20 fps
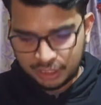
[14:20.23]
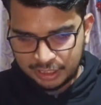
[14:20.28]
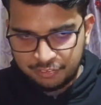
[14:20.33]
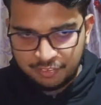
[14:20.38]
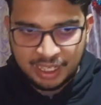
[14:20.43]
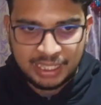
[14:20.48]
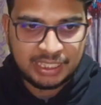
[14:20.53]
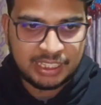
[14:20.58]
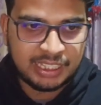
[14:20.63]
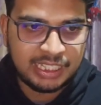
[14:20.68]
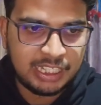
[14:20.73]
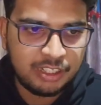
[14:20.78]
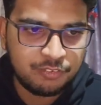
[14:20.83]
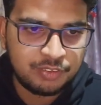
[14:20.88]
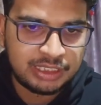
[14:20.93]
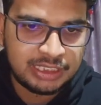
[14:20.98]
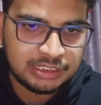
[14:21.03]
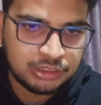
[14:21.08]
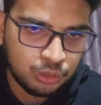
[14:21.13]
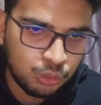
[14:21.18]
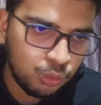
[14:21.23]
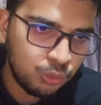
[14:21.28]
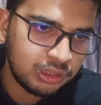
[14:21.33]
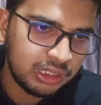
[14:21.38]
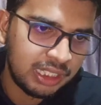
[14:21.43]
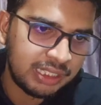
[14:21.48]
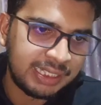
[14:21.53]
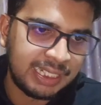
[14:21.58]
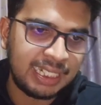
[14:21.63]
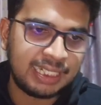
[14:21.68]
He went ahead with his
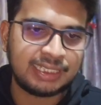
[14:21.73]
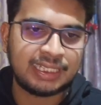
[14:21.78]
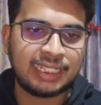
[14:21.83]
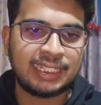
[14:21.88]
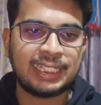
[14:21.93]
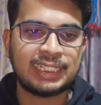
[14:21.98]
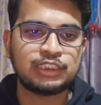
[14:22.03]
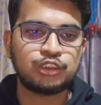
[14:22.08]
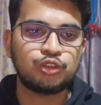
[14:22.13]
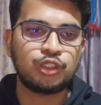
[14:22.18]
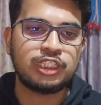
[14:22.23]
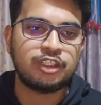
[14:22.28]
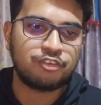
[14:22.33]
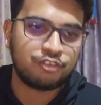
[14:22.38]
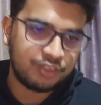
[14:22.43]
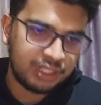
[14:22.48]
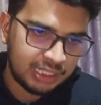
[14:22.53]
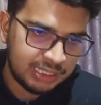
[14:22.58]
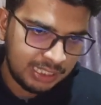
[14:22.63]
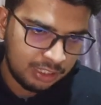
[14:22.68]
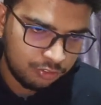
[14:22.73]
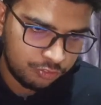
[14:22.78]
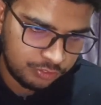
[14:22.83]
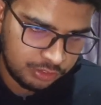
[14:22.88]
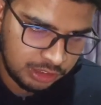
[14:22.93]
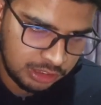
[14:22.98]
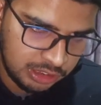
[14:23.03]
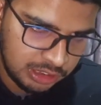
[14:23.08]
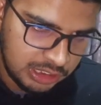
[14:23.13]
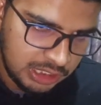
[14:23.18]
own attack that actually failed
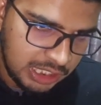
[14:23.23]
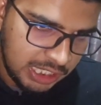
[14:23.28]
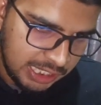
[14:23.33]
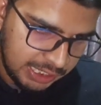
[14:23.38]
after